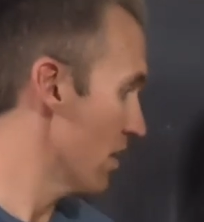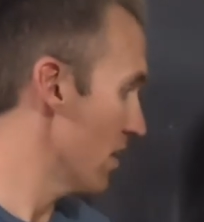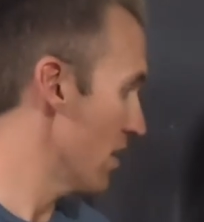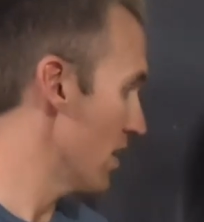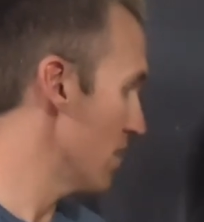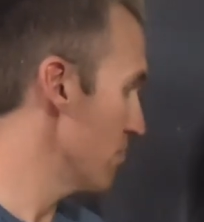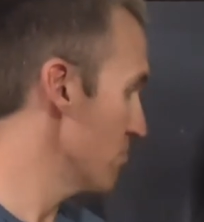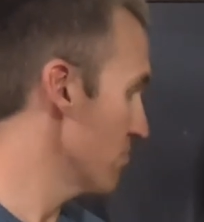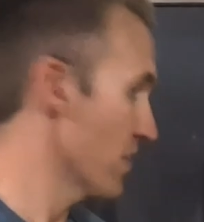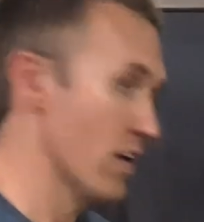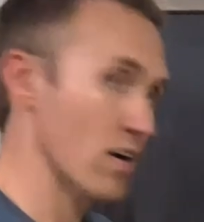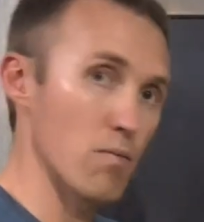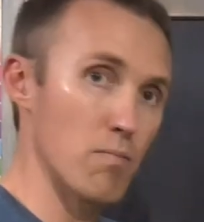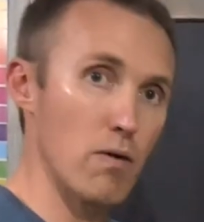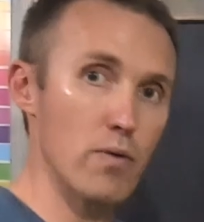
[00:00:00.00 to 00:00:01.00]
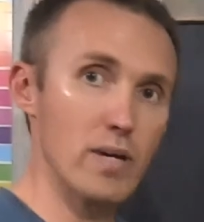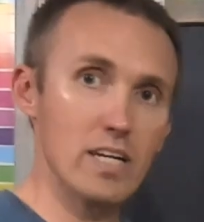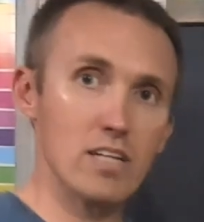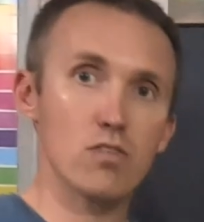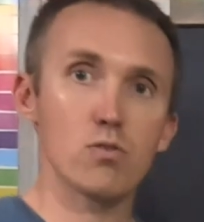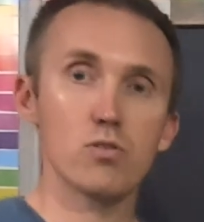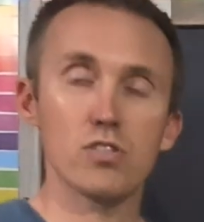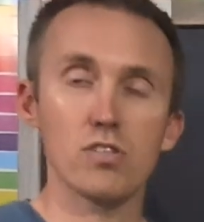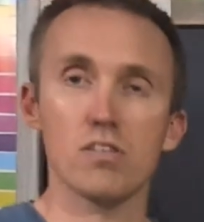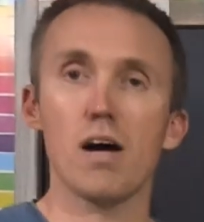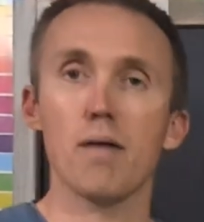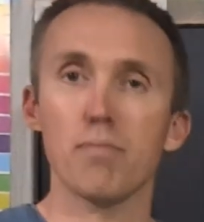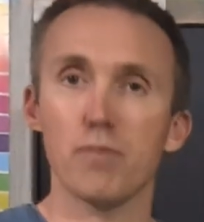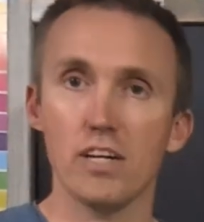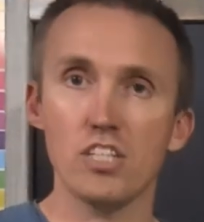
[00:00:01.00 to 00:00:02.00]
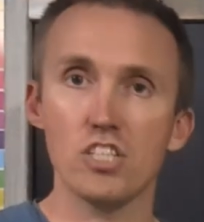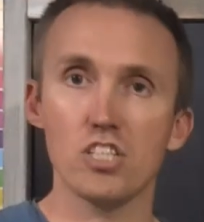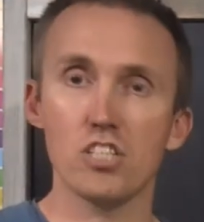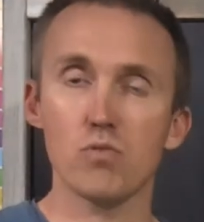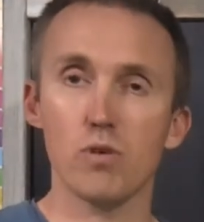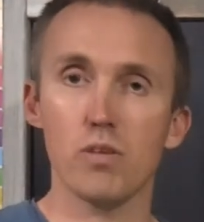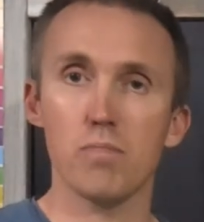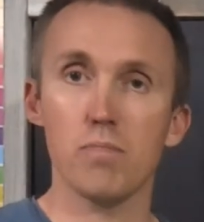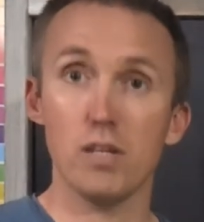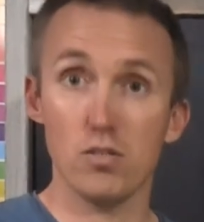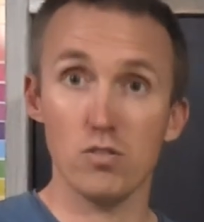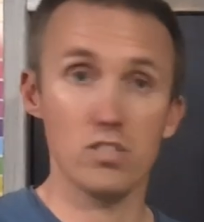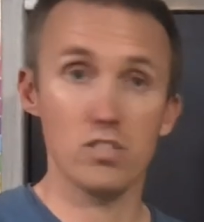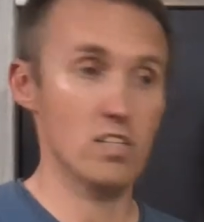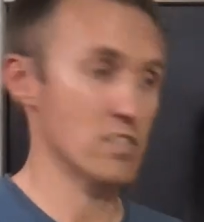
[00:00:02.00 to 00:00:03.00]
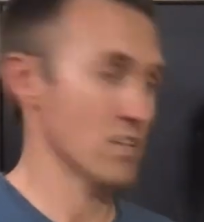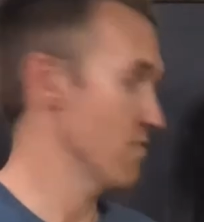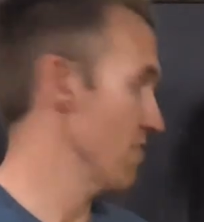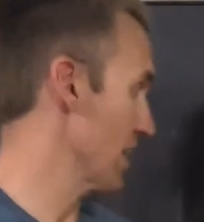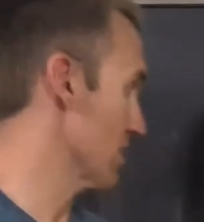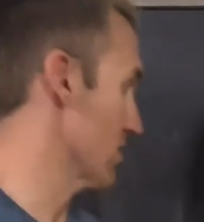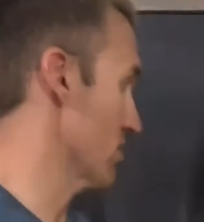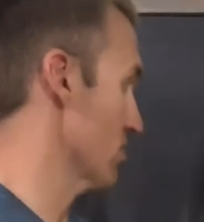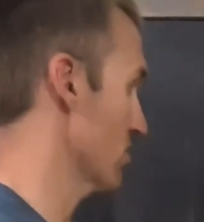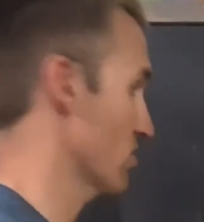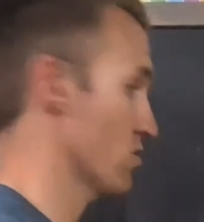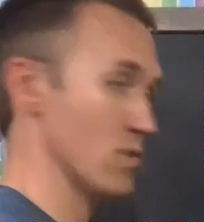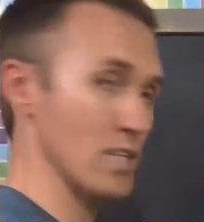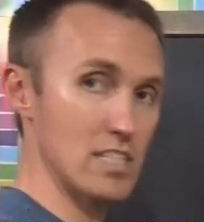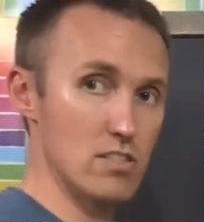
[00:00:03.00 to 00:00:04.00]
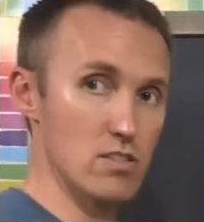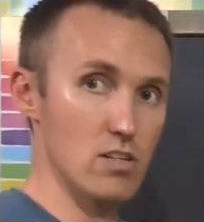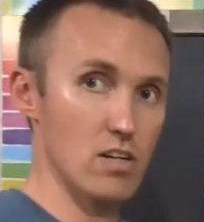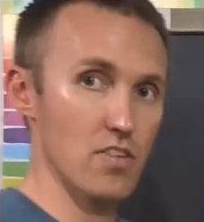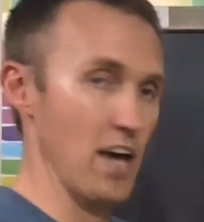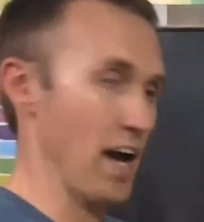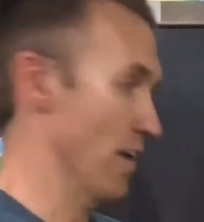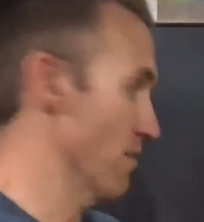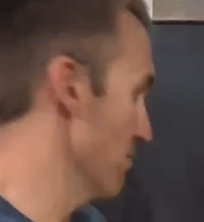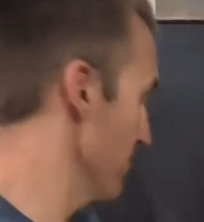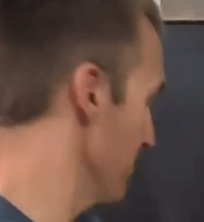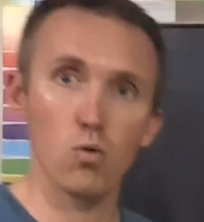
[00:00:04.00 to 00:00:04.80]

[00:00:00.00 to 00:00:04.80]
But we can do certain operations with matrices and vectors. So let's look at that.